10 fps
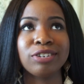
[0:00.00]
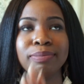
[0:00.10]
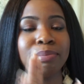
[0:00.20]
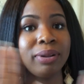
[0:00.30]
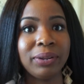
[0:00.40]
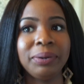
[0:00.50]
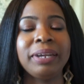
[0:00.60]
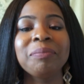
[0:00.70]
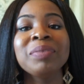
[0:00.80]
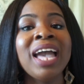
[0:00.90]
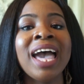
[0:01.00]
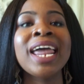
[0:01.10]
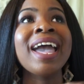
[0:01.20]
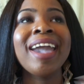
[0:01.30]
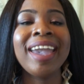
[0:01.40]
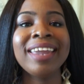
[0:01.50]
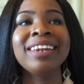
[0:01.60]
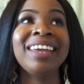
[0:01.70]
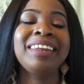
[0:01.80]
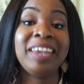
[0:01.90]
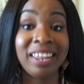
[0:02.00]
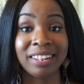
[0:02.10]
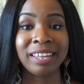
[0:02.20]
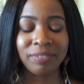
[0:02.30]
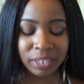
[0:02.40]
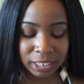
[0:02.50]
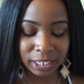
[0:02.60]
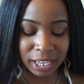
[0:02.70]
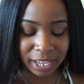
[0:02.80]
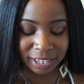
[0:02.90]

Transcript: just bloated. And I hated that feeling.